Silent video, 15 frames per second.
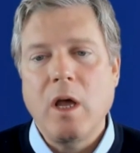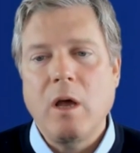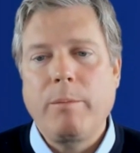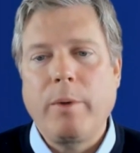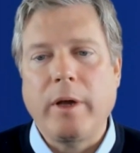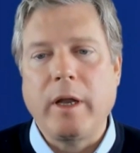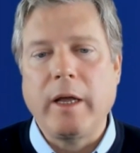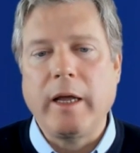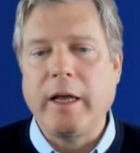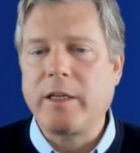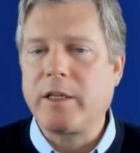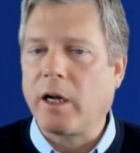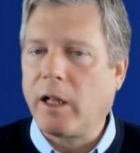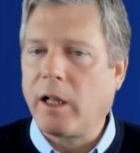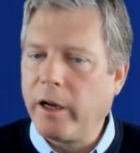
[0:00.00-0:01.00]
But it's a
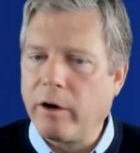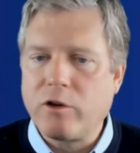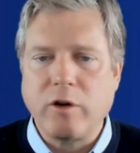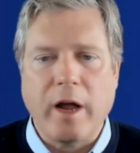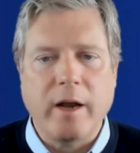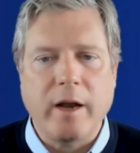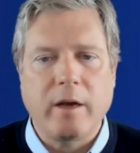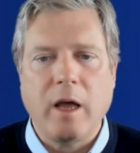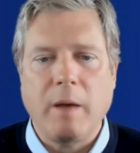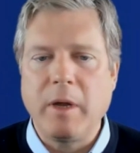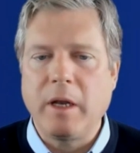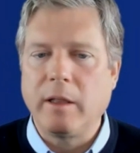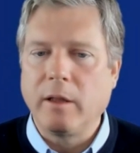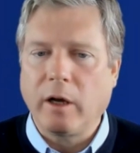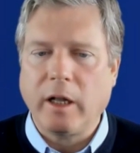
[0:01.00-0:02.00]
clear trend. I
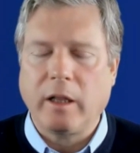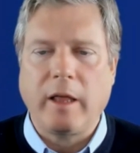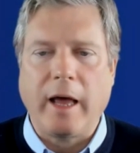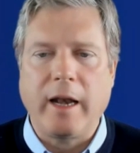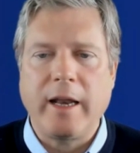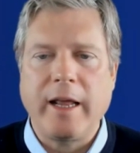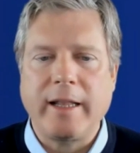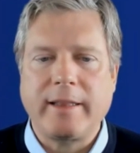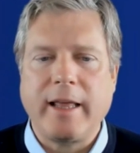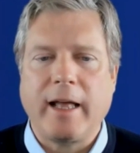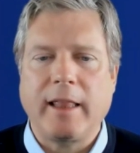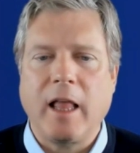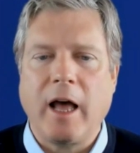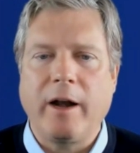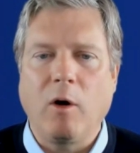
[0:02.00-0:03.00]
mean, look at that. It hit that
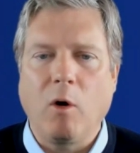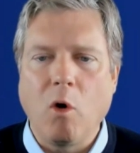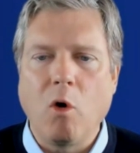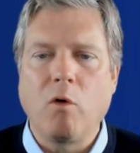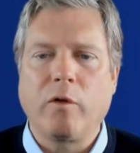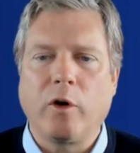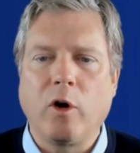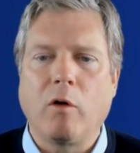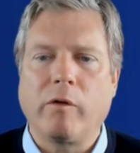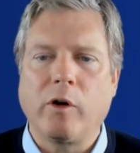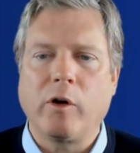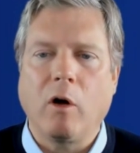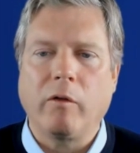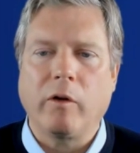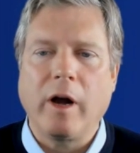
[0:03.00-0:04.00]
line over and over and
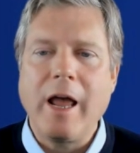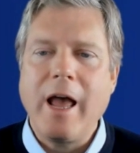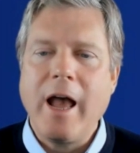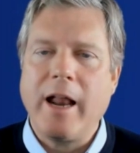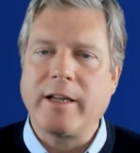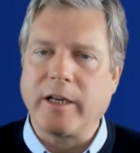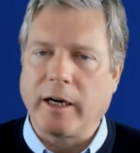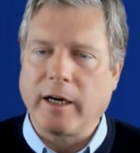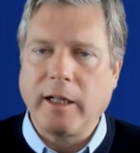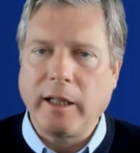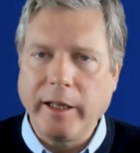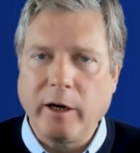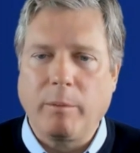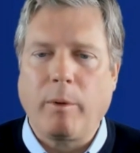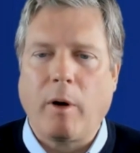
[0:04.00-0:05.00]
over. Yep. And it's a
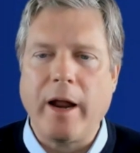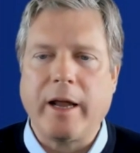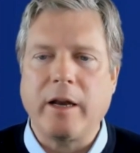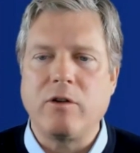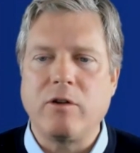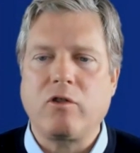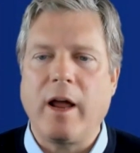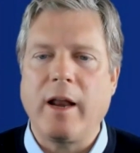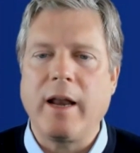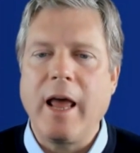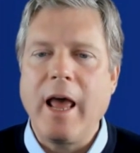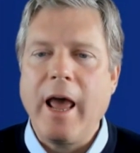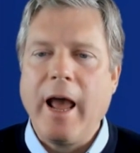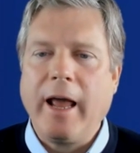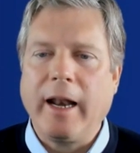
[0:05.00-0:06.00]
clear break in trend.
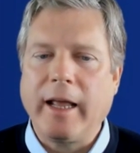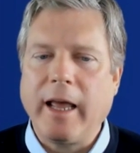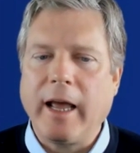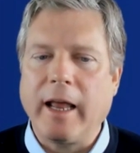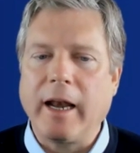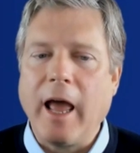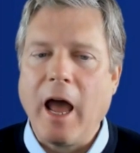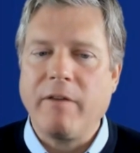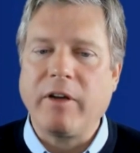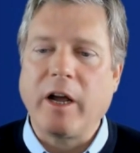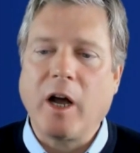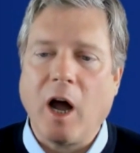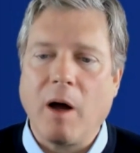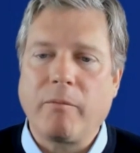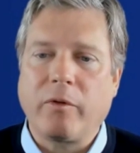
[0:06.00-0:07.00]
And again, having
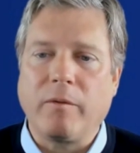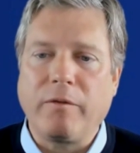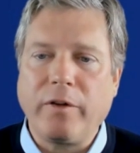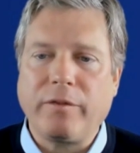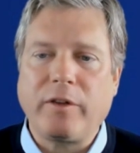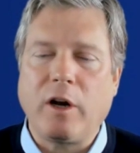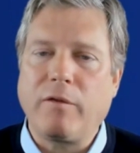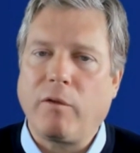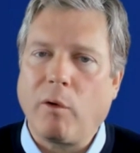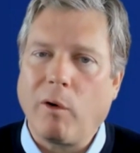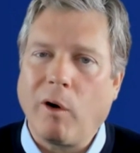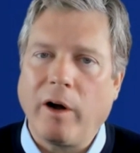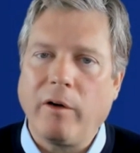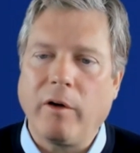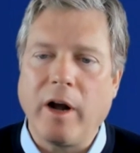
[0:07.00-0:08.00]
come from 50 to
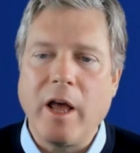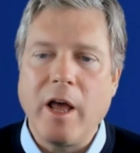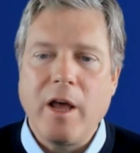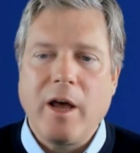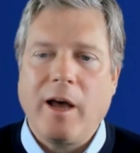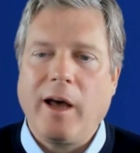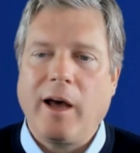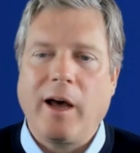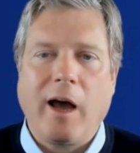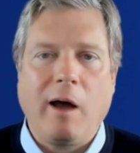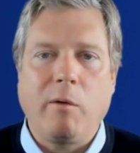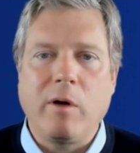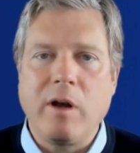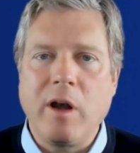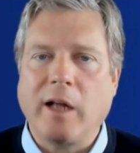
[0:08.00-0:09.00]
400, I
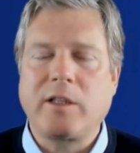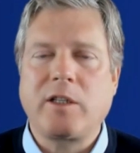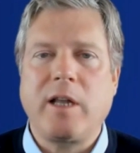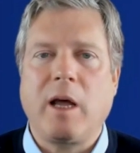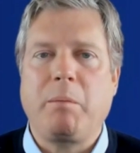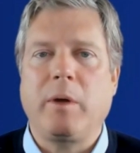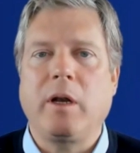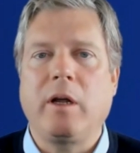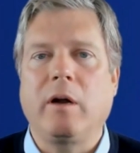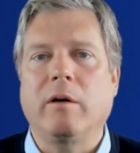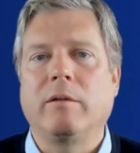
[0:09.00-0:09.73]
would not step in here.